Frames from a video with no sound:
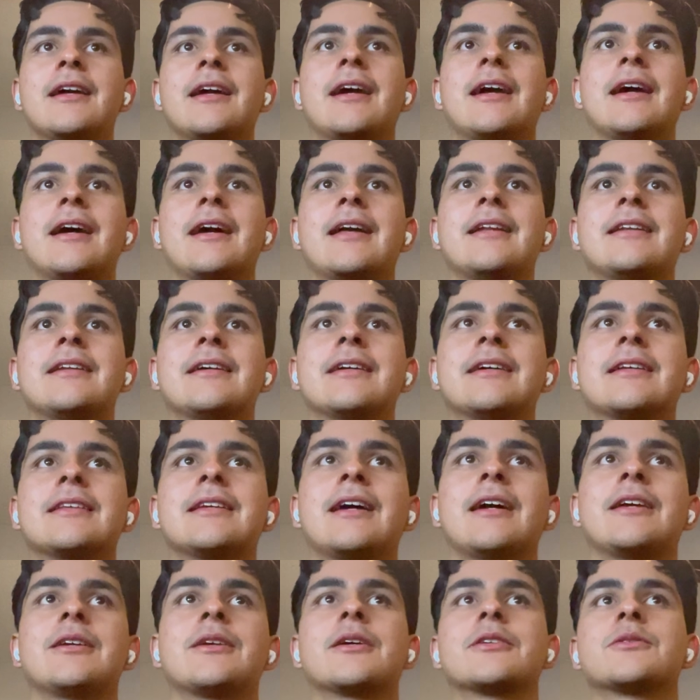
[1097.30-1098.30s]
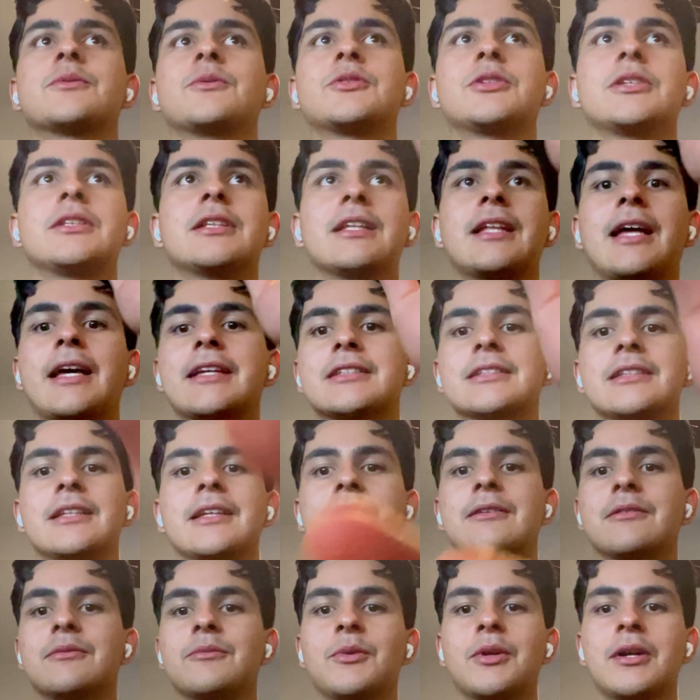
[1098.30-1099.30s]
and yeah, you guys will see the last
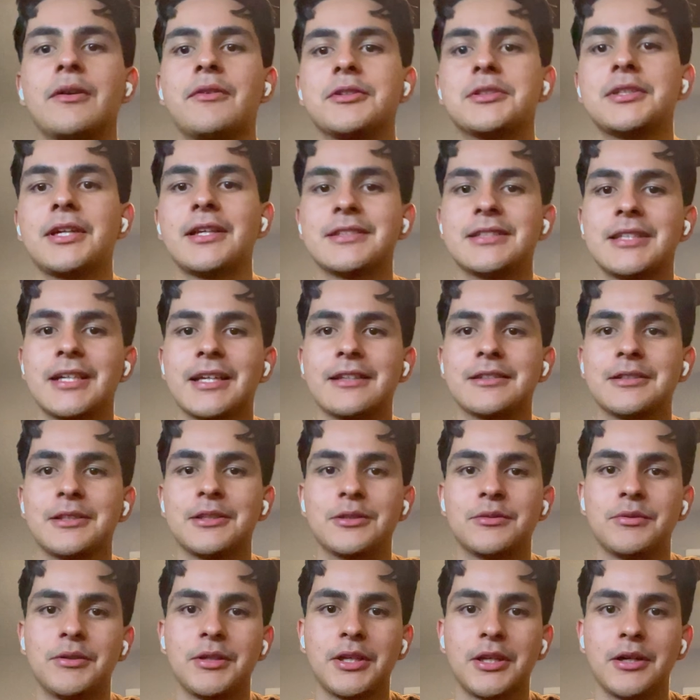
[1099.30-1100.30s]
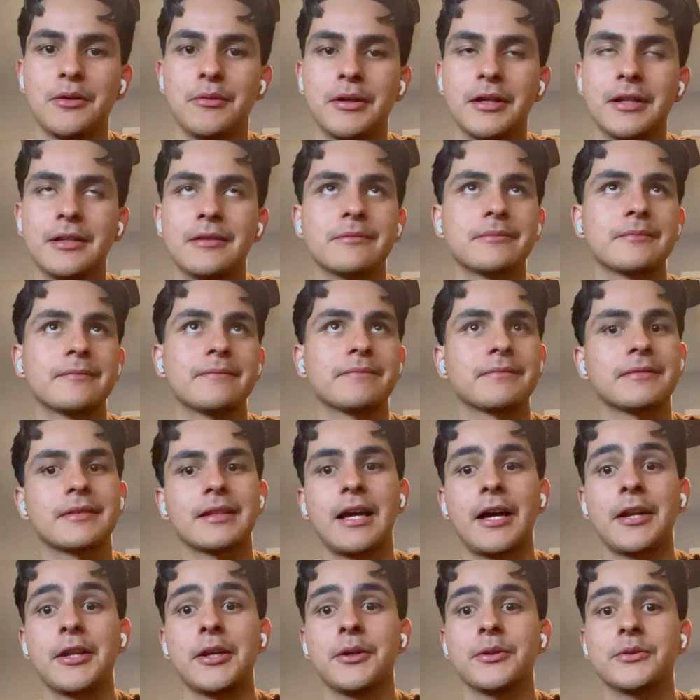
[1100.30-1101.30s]
10 seconds of this video. But
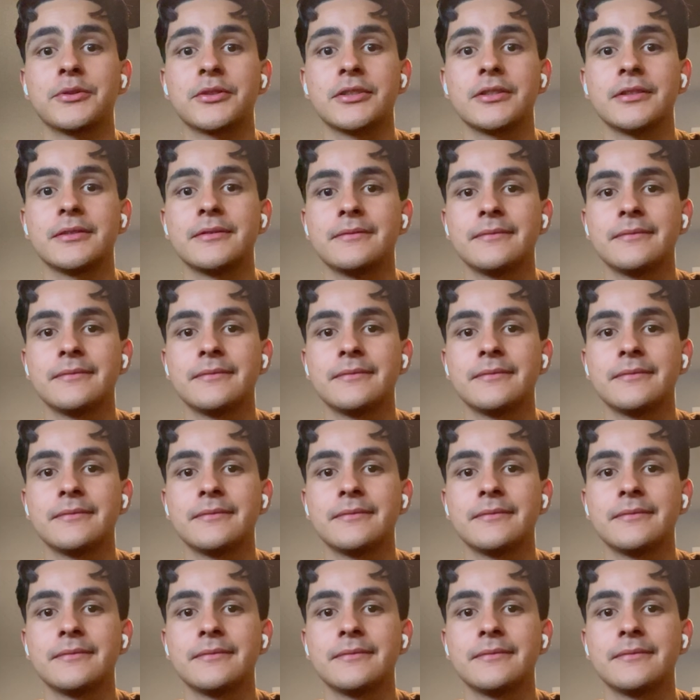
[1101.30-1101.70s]
adios.